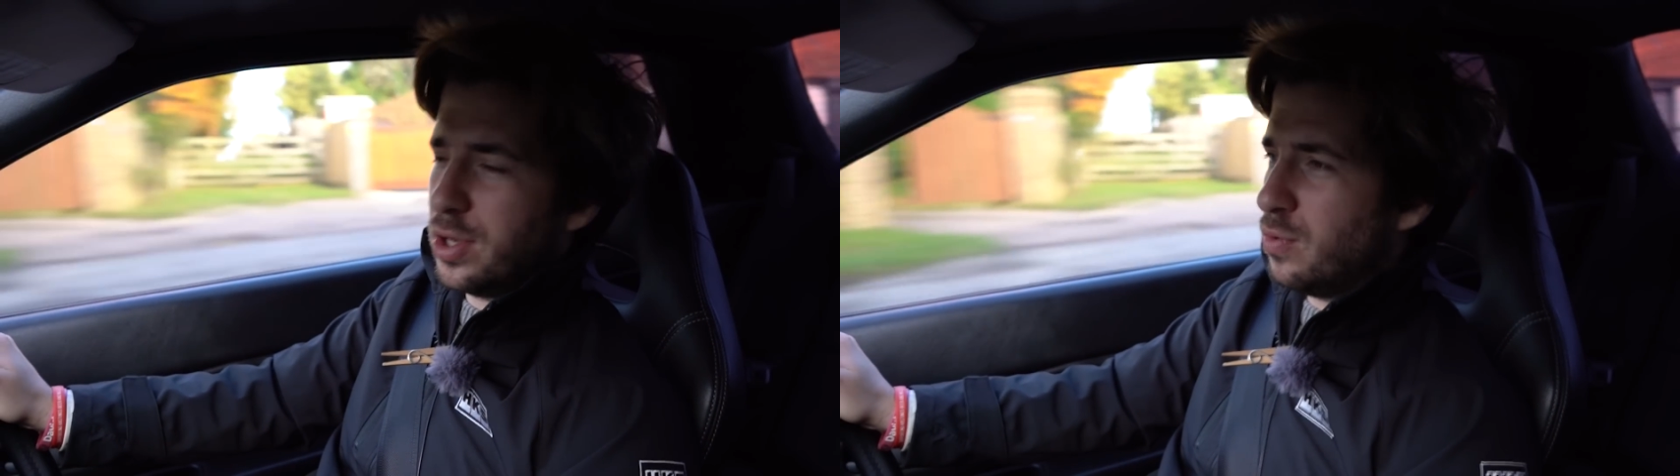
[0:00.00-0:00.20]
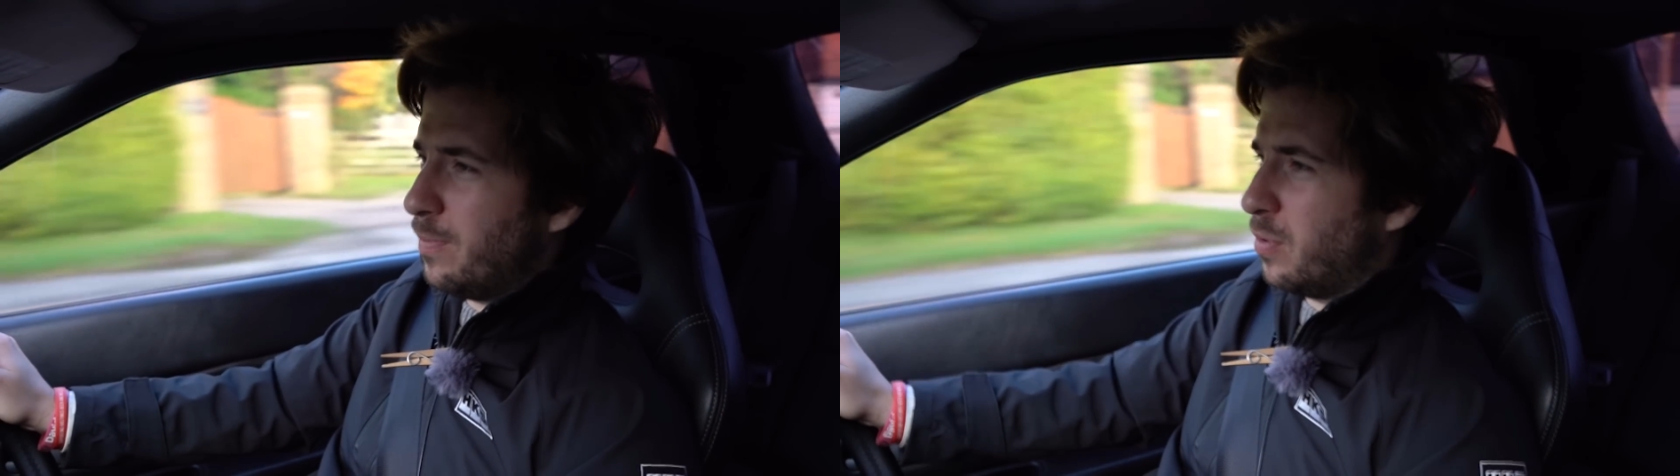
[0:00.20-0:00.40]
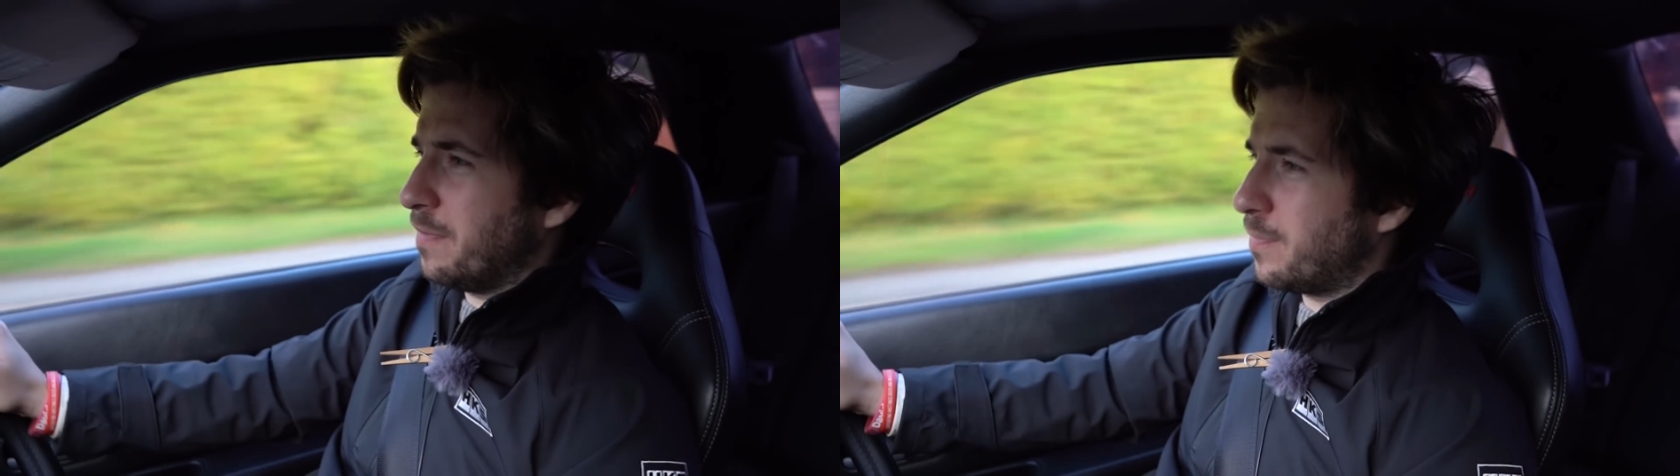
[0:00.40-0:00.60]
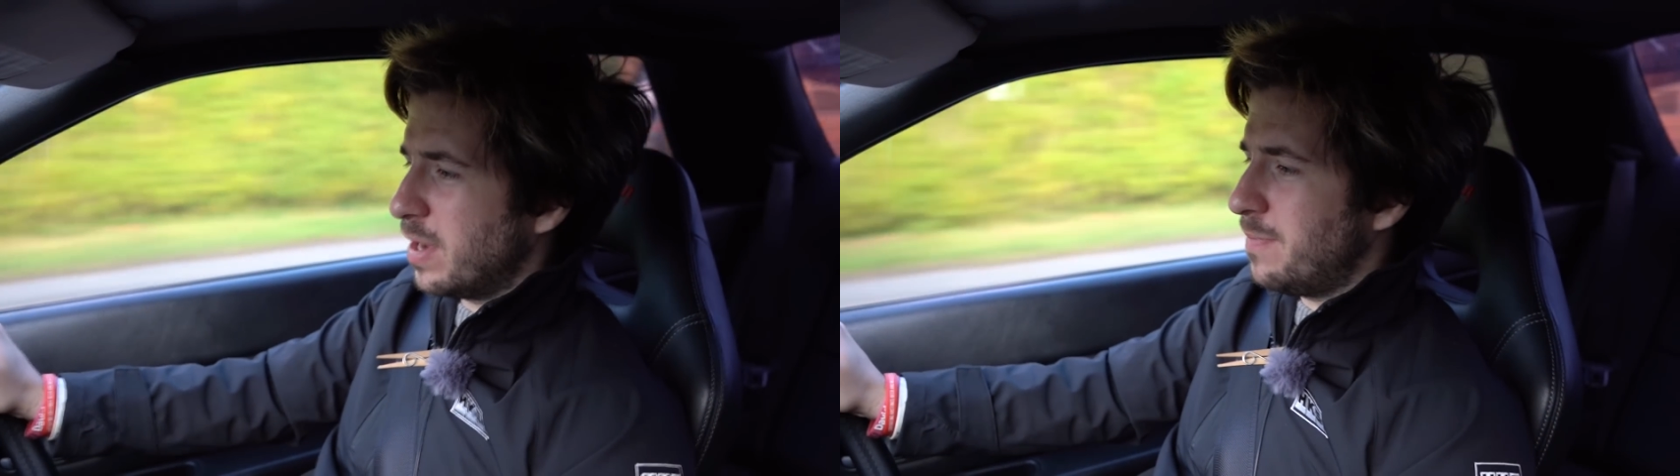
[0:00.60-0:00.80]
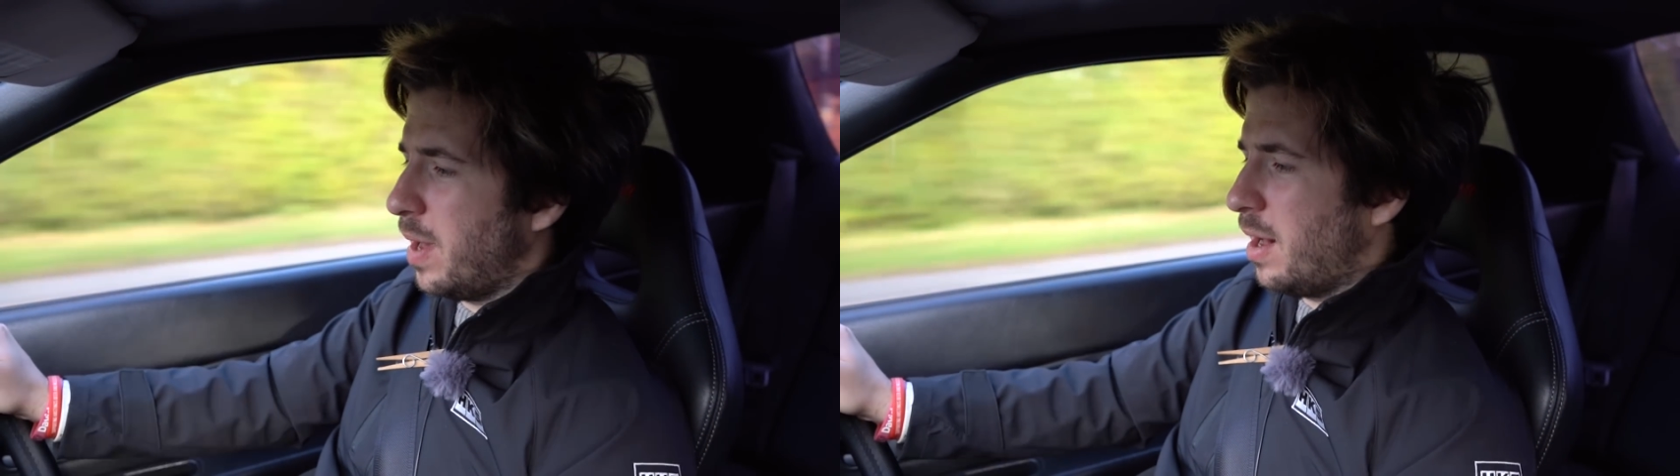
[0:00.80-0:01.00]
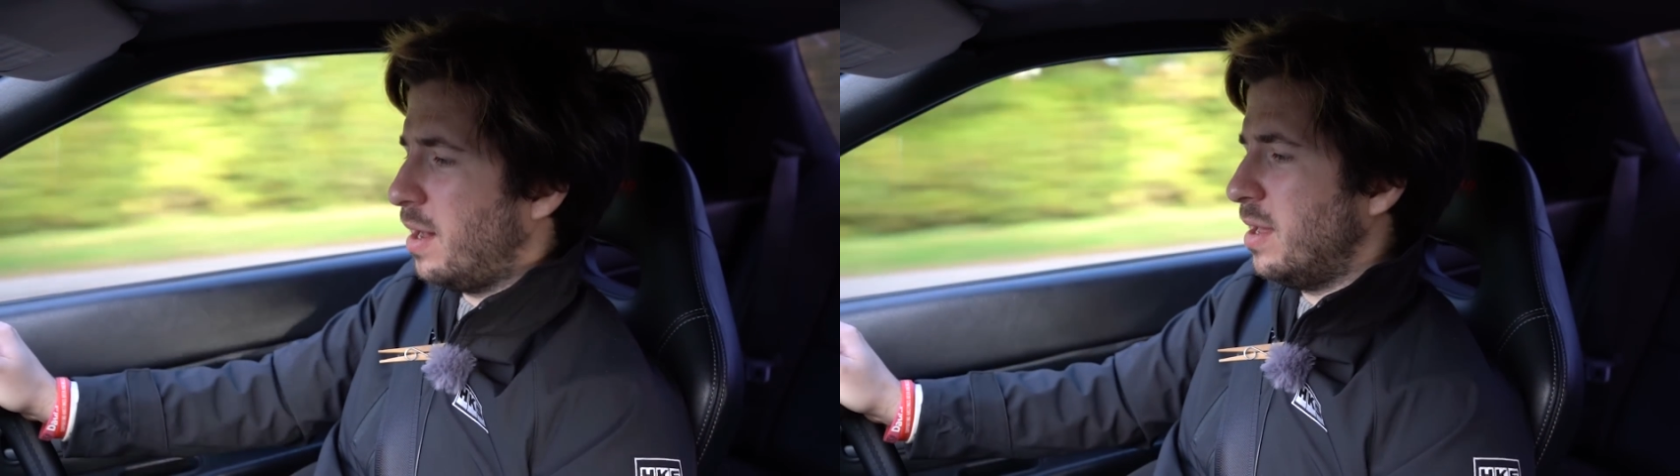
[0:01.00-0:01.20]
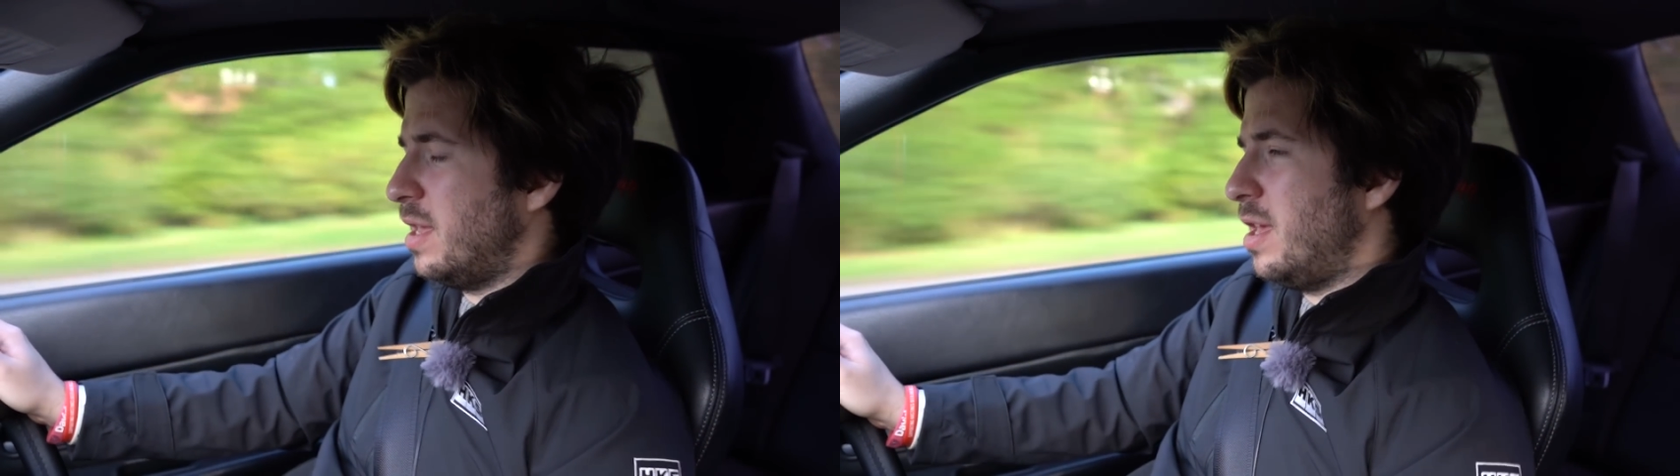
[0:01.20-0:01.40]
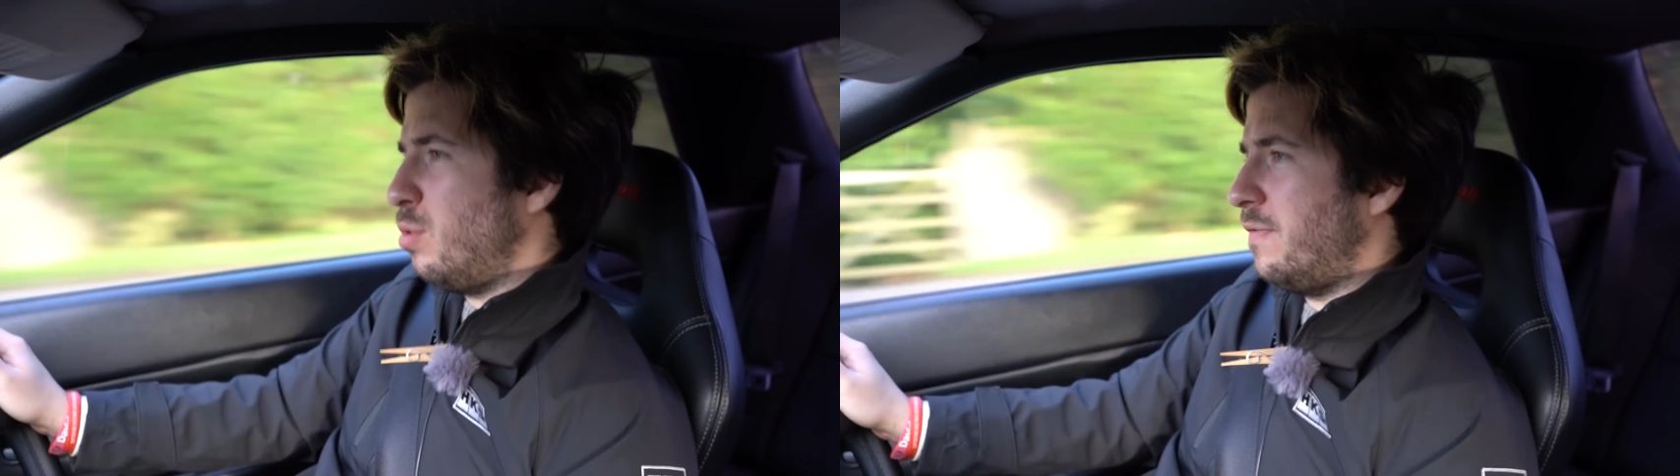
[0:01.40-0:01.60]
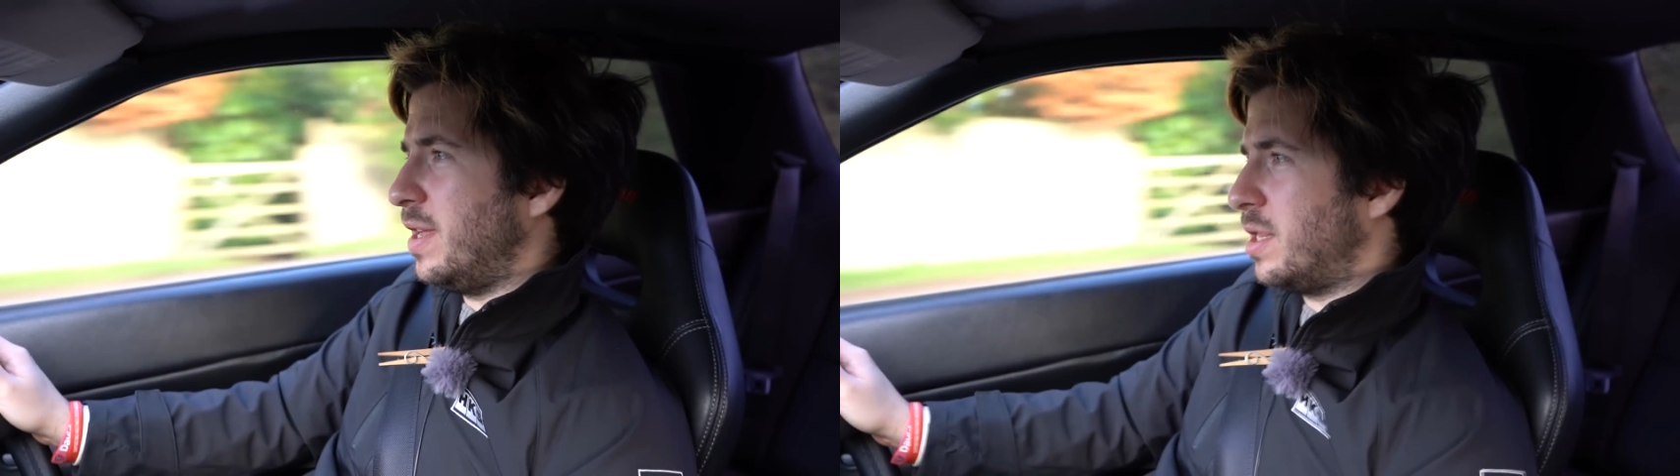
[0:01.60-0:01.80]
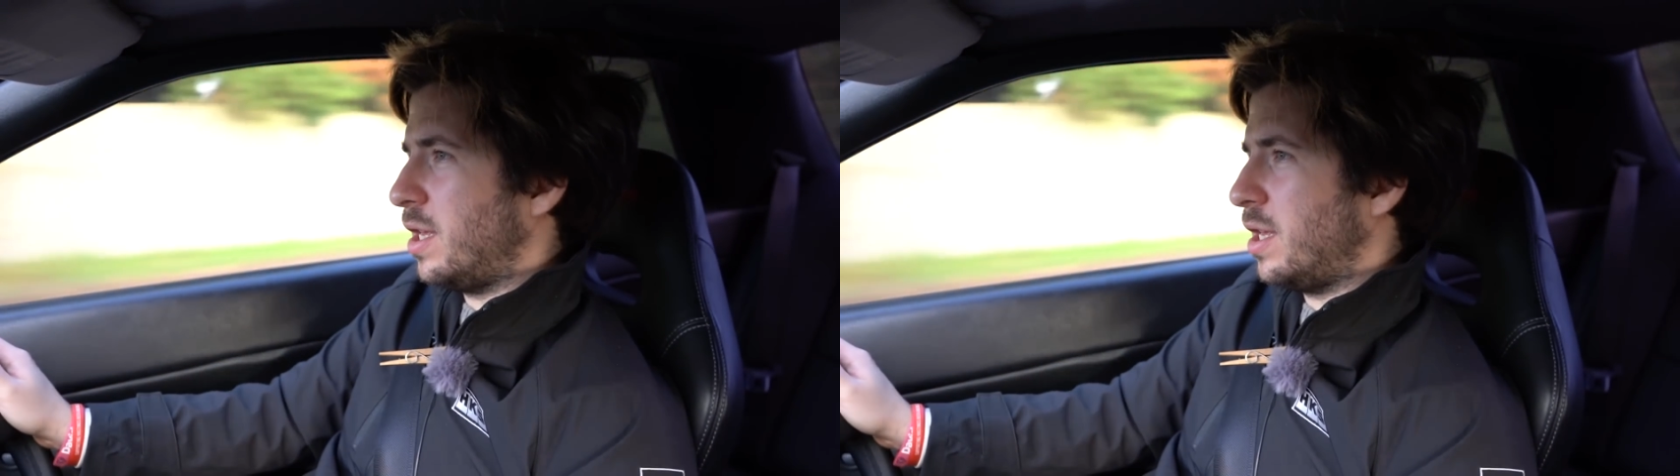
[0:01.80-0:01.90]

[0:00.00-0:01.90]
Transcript: 1.3 bar with these